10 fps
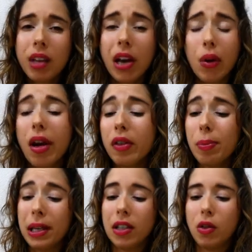I don't have the
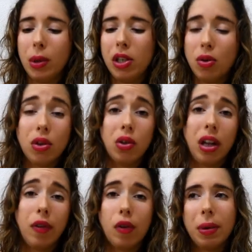biggest sweet tooth, so
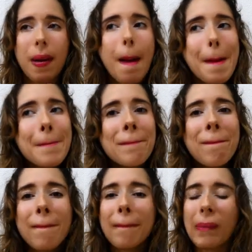like for me,
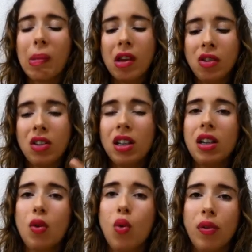this is like the
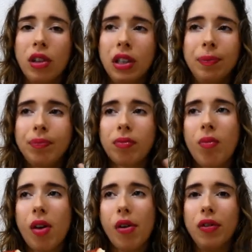equivalent
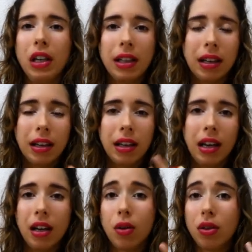of eating like a
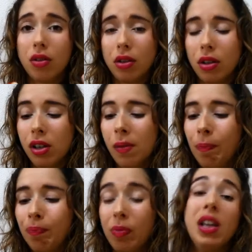cake or a dessert,
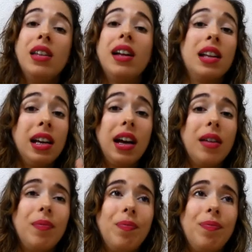in that like
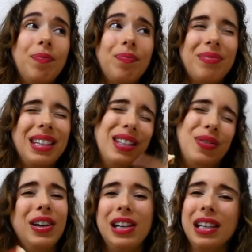it's
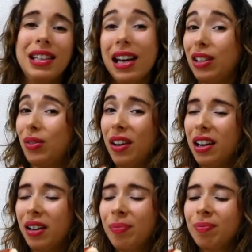very
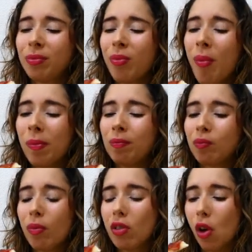satisfying.
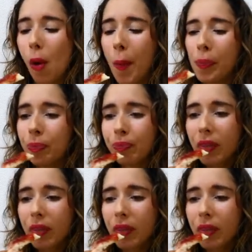So